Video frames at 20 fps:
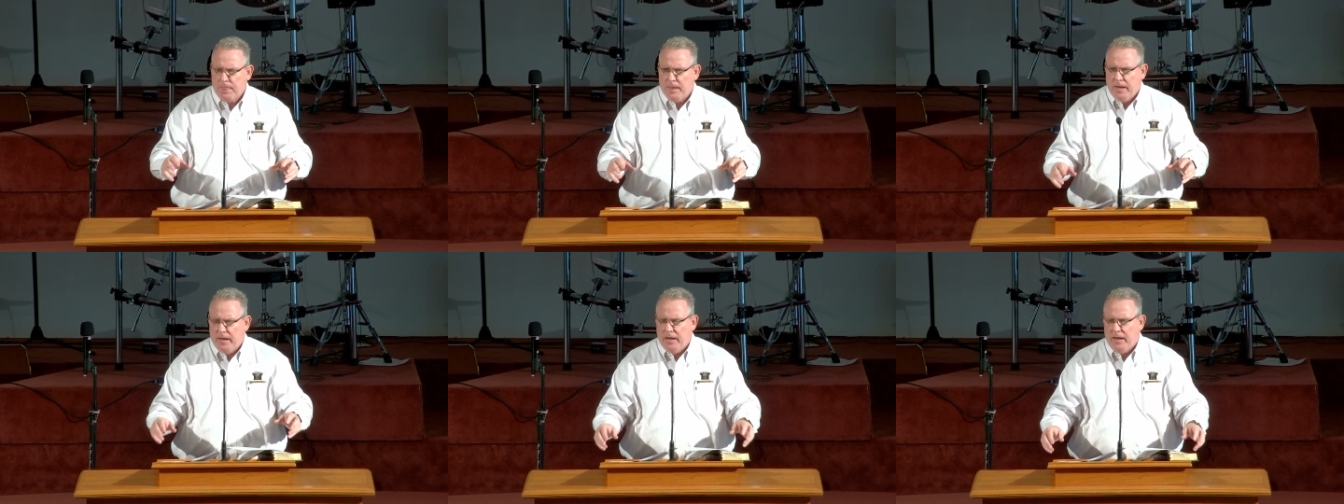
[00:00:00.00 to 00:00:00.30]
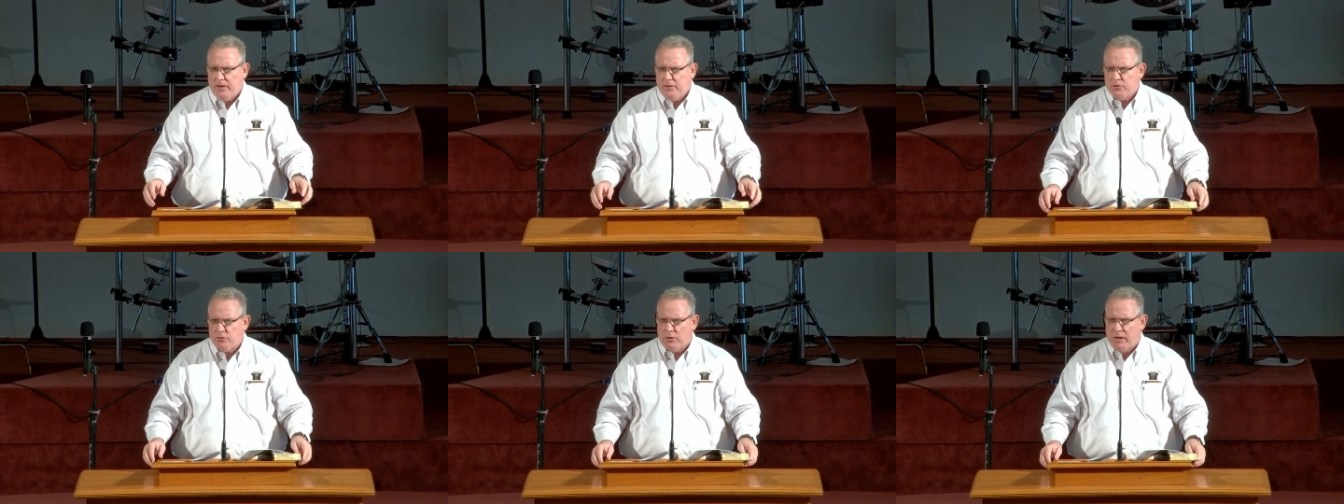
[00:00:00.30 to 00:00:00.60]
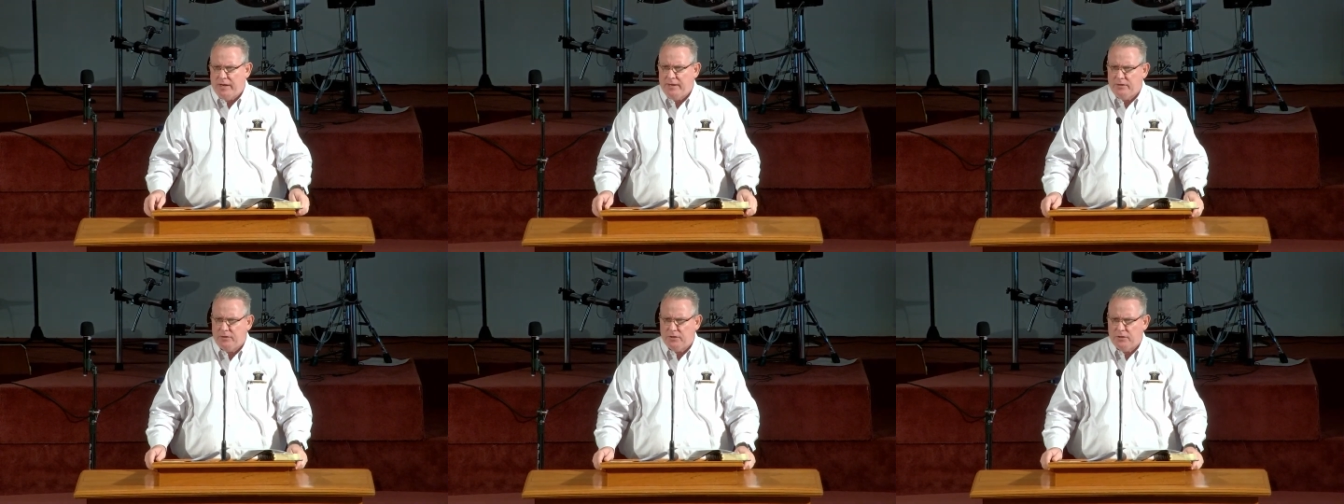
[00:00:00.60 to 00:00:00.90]
and
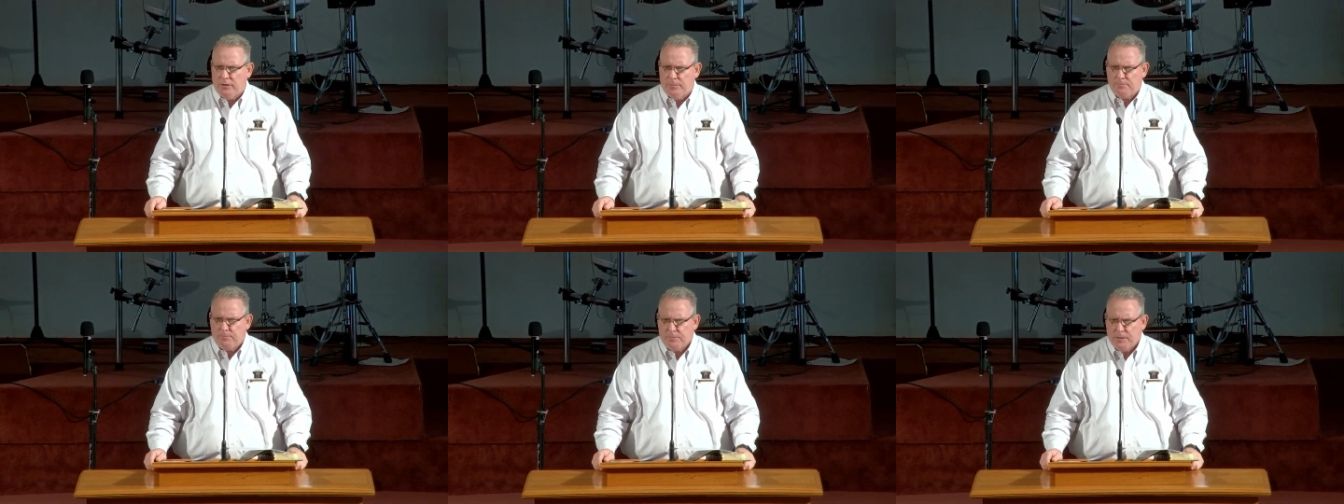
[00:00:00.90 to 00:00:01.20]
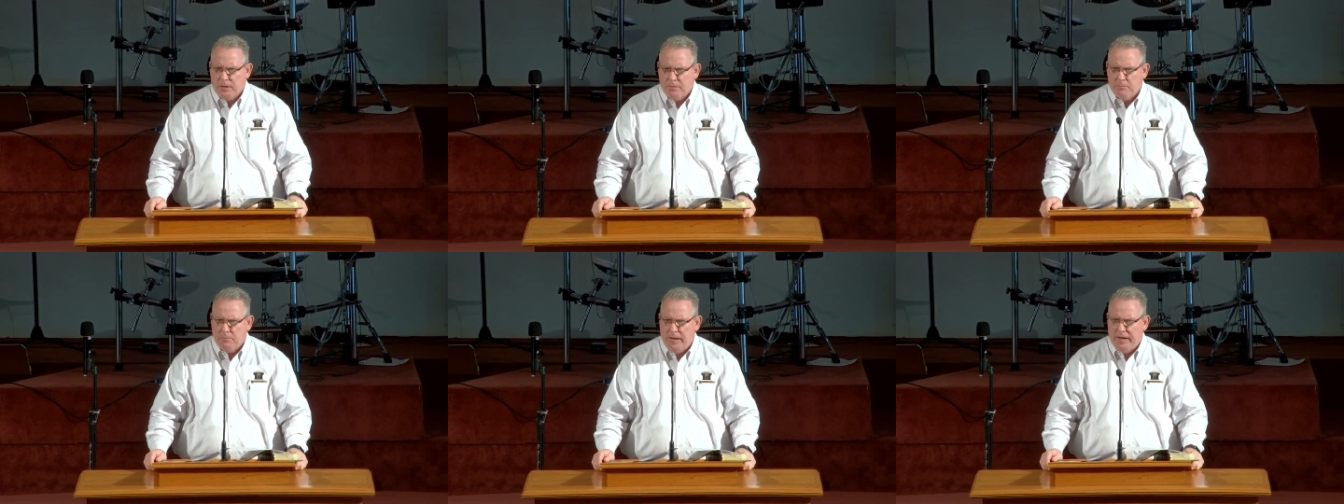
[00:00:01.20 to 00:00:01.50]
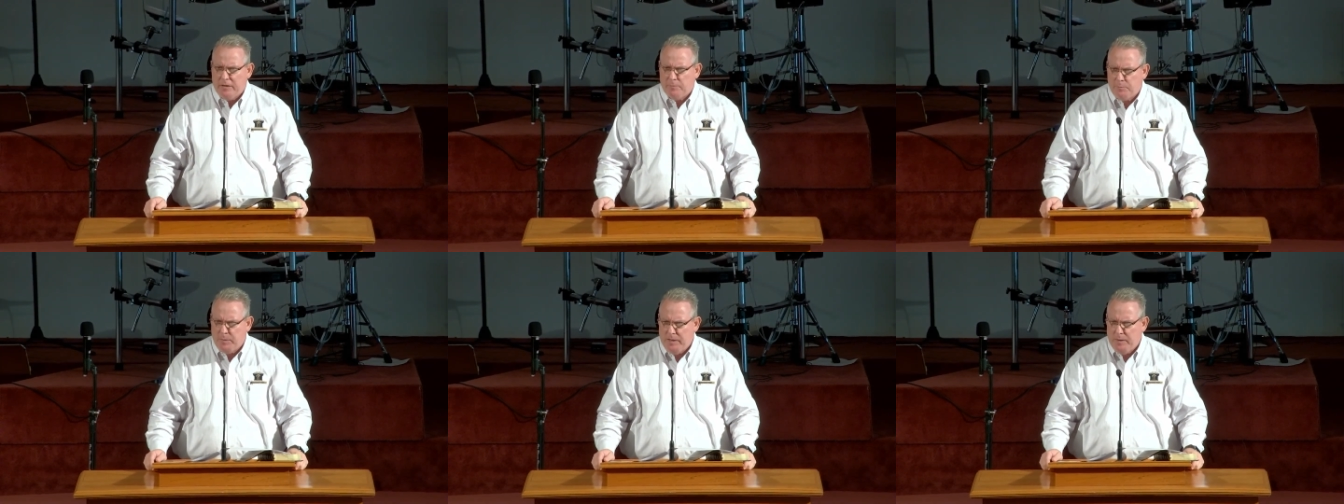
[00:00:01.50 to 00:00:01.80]
trying to
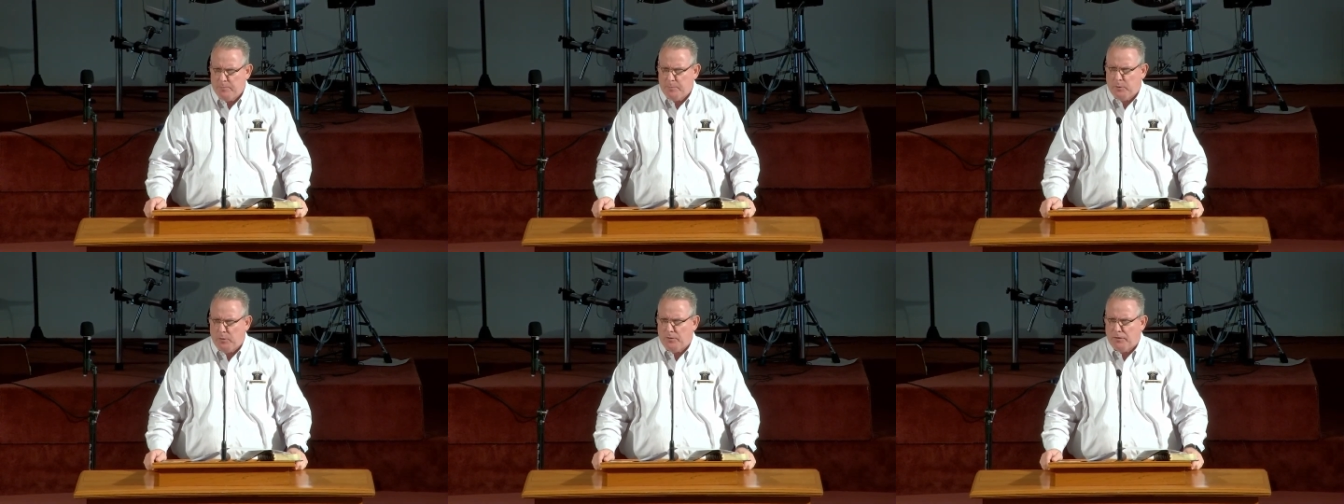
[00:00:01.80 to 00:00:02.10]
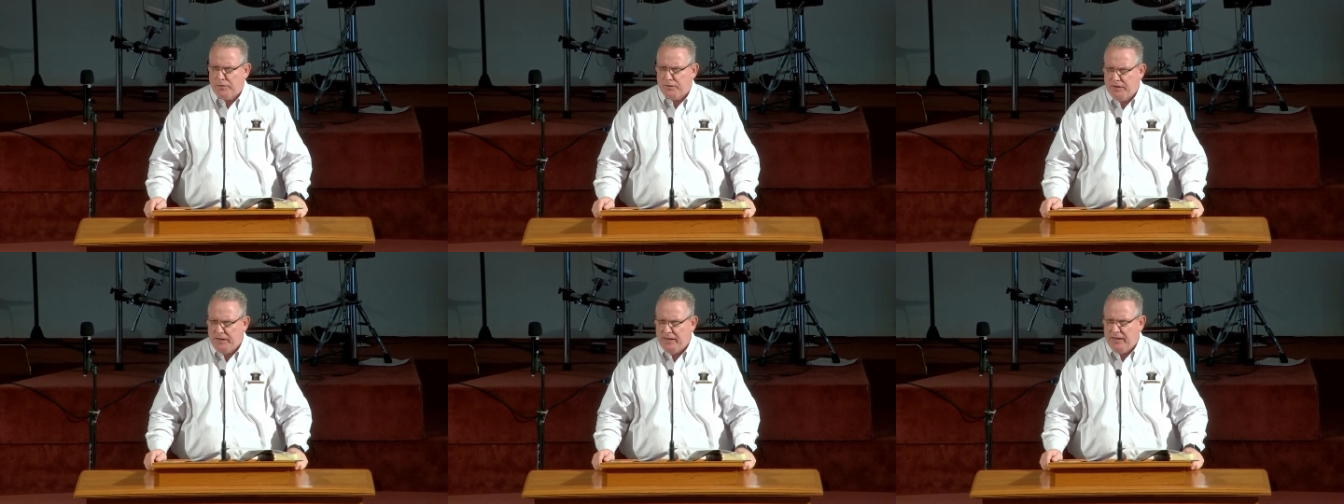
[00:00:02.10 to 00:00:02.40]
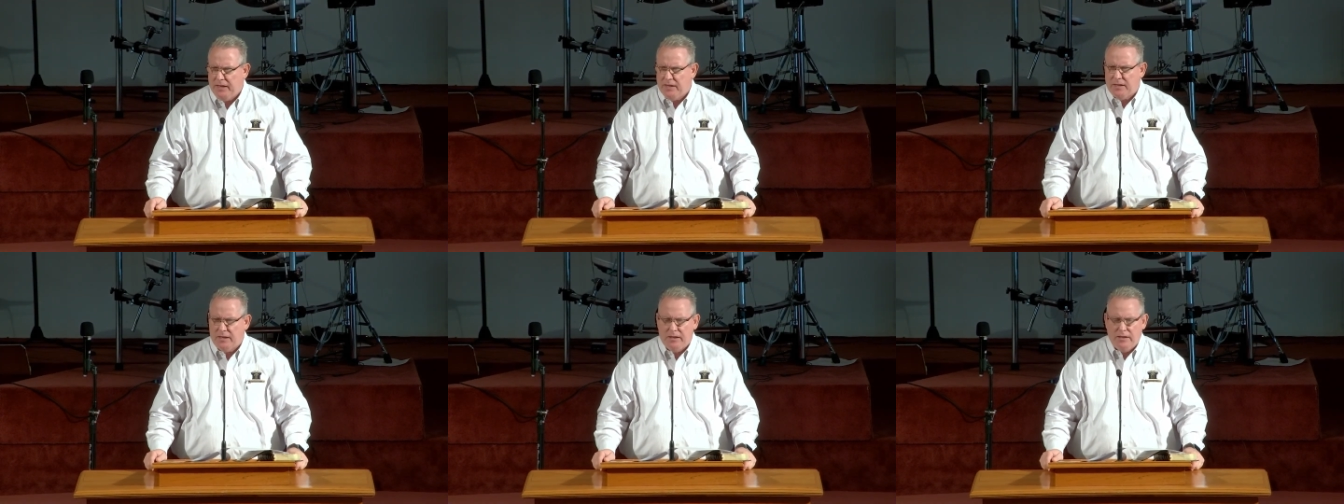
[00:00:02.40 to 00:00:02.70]
make people
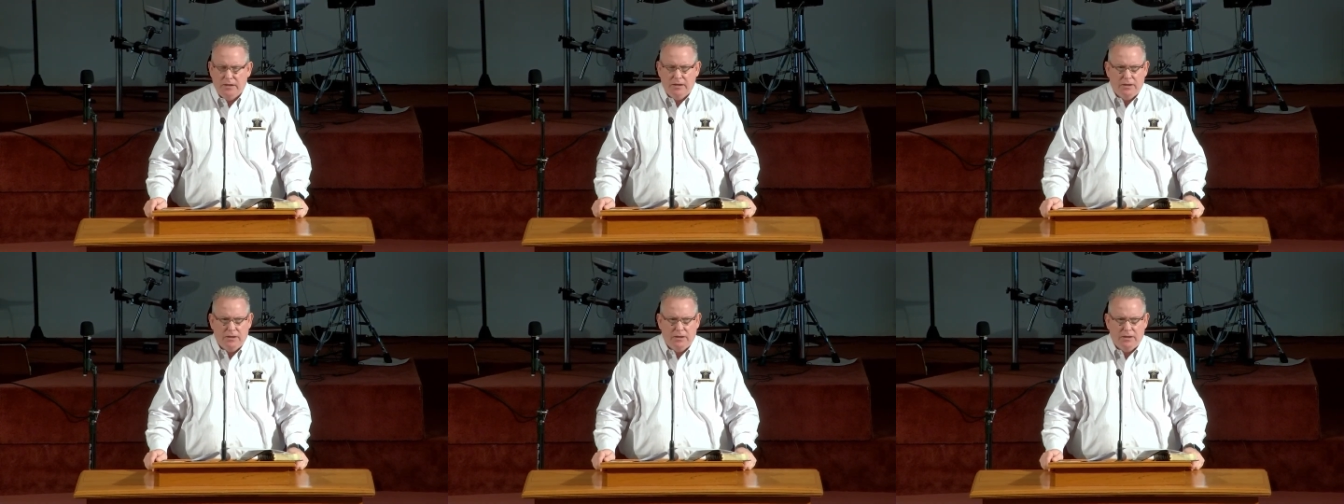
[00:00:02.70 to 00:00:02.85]
think